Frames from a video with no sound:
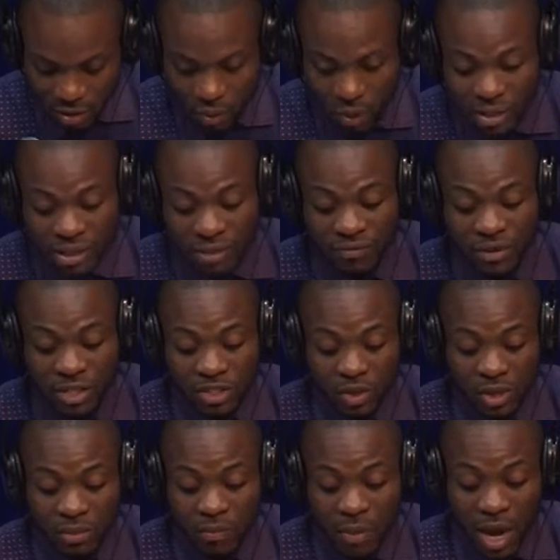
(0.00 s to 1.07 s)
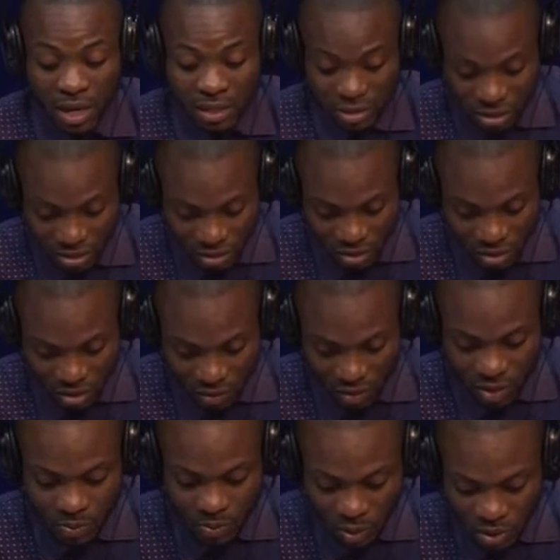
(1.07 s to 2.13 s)
what is eventually passed
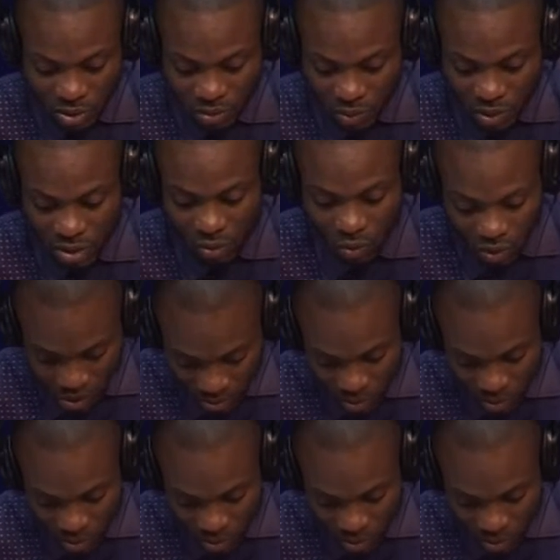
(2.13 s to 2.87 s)
corresponds with what he